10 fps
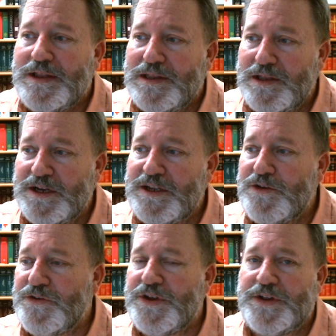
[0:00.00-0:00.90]
Look at
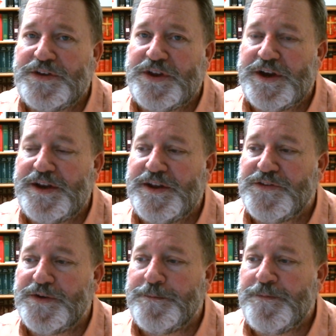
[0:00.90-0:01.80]

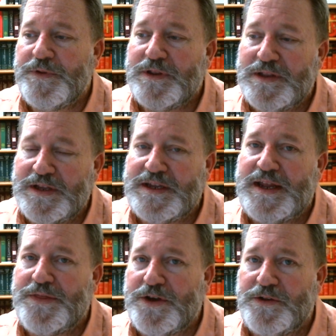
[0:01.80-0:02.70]
utilitarianism. Look
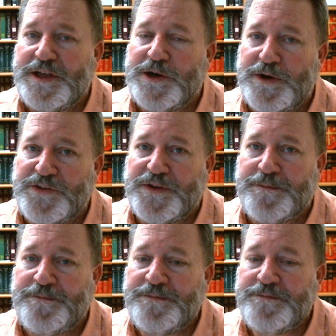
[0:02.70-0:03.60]
at ethical
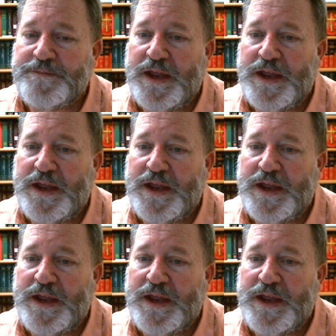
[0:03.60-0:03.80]
egoism.